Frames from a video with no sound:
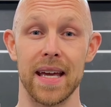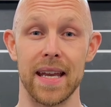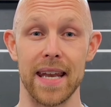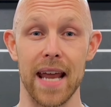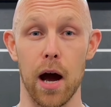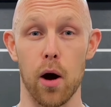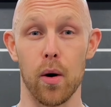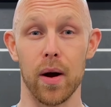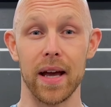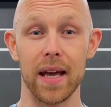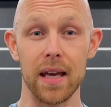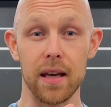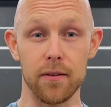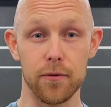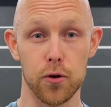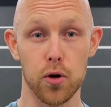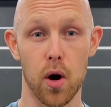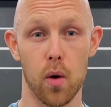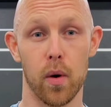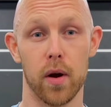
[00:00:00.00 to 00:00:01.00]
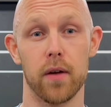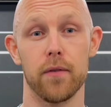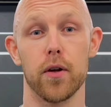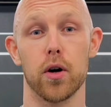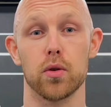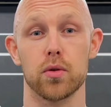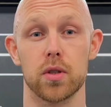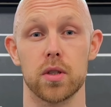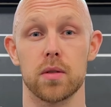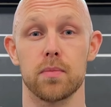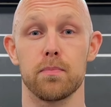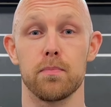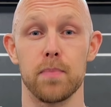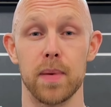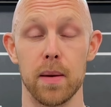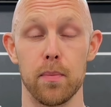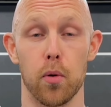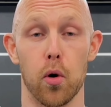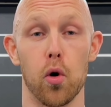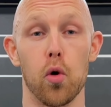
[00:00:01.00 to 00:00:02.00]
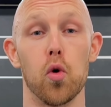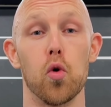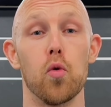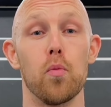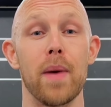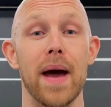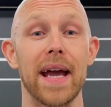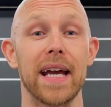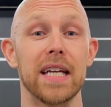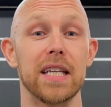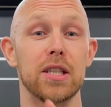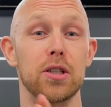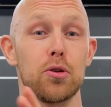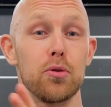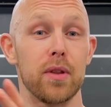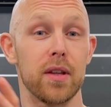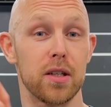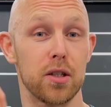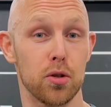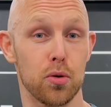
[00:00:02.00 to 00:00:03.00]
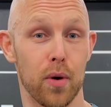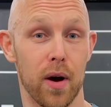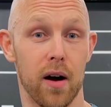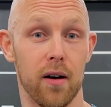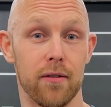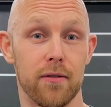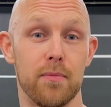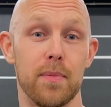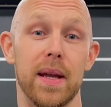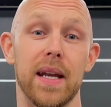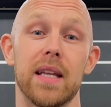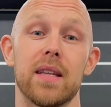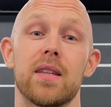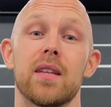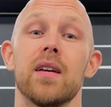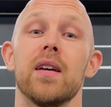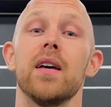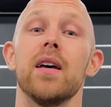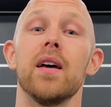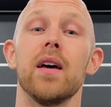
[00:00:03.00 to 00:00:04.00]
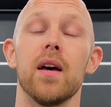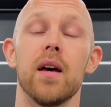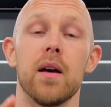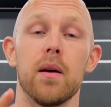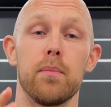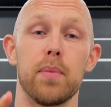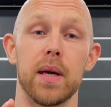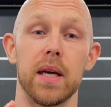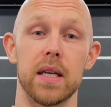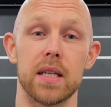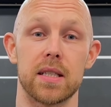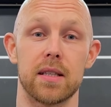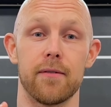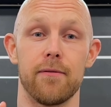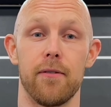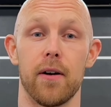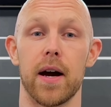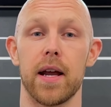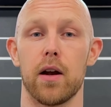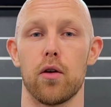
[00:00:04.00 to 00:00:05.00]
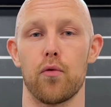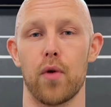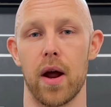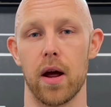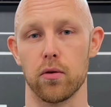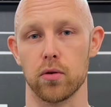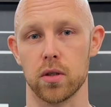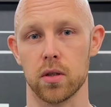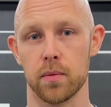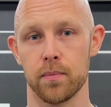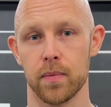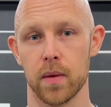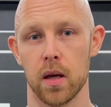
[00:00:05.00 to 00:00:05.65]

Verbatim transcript: Now, if you are one of those people who make it to the 12 minute piece, the final round,